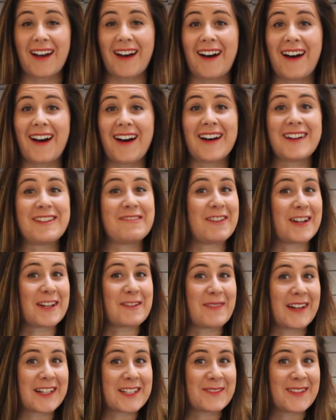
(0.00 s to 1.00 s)
Hi,
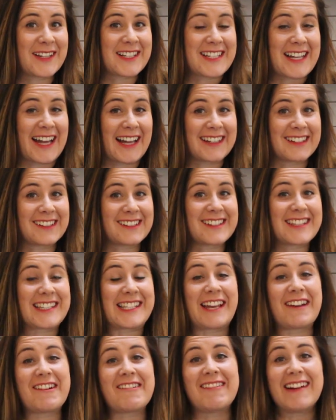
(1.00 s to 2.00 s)
welcome back to my channel.
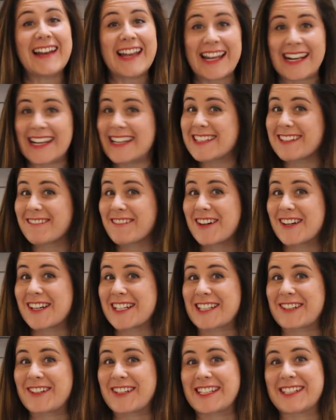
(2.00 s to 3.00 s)
So it is of
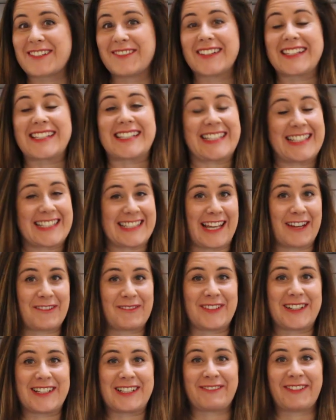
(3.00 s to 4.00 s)
course Christmas,
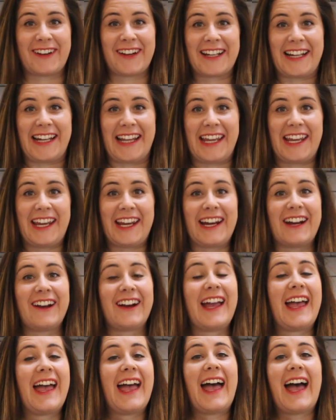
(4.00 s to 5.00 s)
December is finally
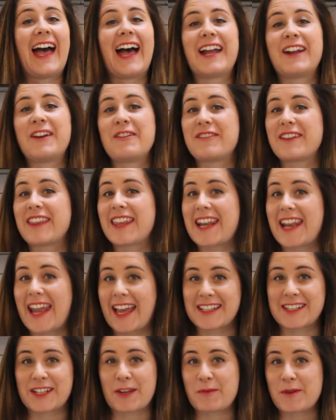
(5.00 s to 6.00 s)
here, and over the
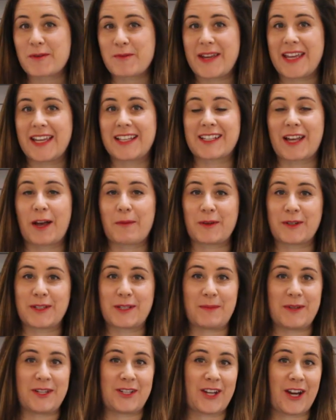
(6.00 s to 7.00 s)
next couple of weeks I'm going
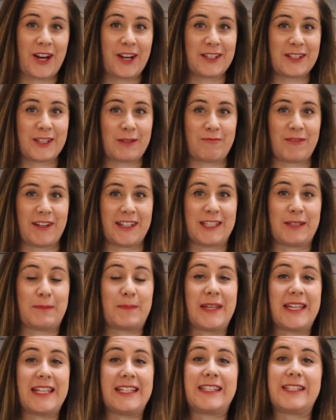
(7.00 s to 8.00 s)
to be sharing some
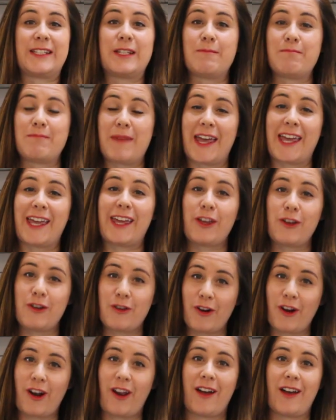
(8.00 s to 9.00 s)
recipes to make
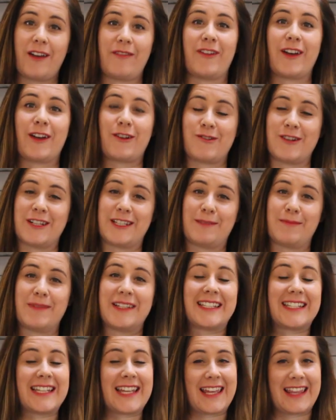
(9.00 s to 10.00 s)
your life at
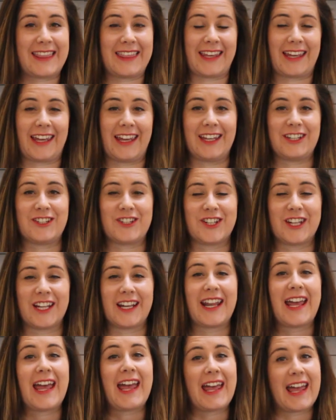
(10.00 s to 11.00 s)
Christmas in the
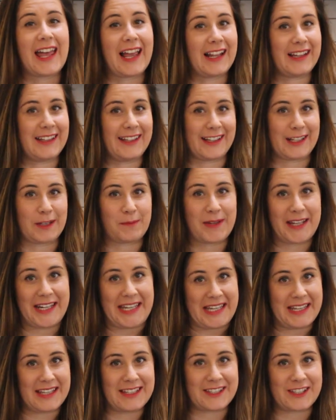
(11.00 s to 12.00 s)
kitchen a little
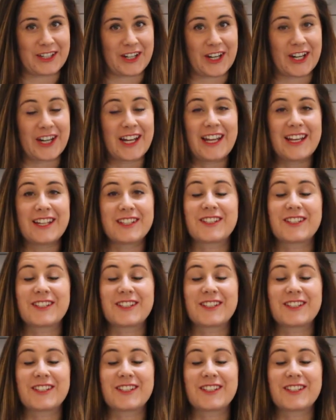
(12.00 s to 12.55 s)
bit easier.